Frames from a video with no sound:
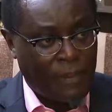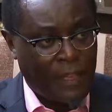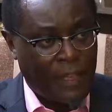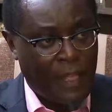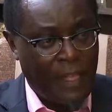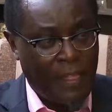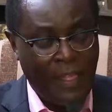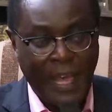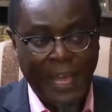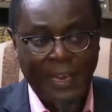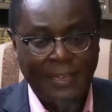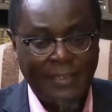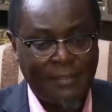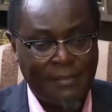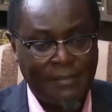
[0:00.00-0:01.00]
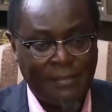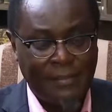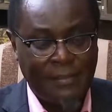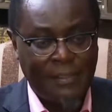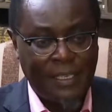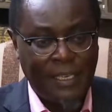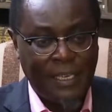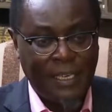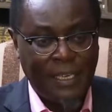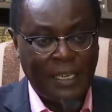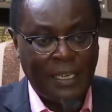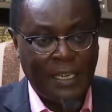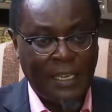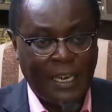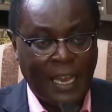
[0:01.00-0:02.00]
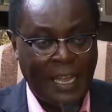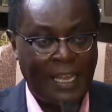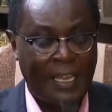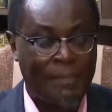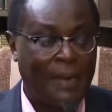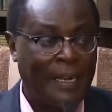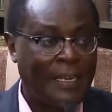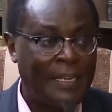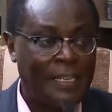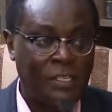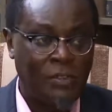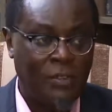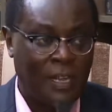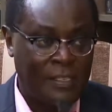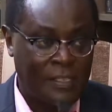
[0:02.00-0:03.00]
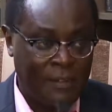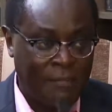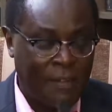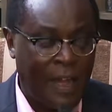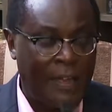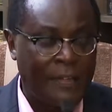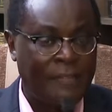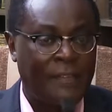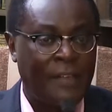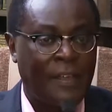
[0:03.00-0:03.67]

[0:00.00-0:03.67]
then, like Kibaki in 2005,